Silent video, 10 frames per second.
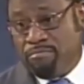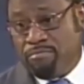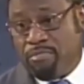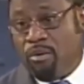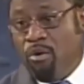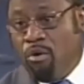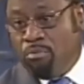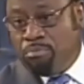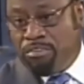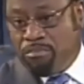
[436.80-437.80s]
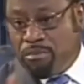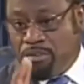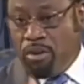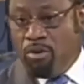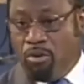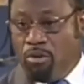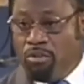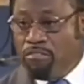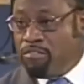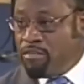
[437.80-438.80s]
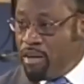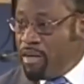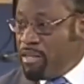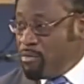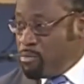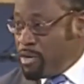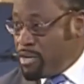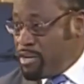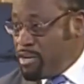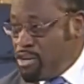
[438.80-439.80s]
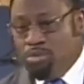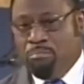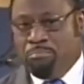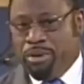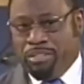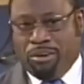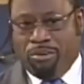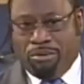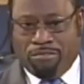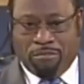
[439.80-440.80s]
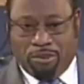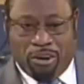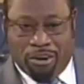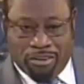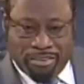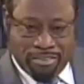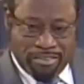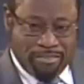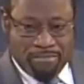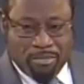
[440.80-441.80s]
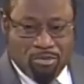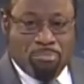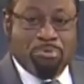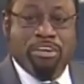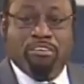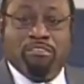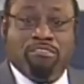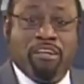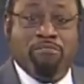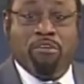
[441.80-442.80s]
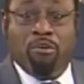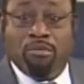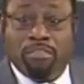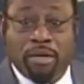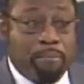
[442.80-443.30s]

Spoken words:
All principles and laws are that way. You don't break the laws of God. You break yourself on them.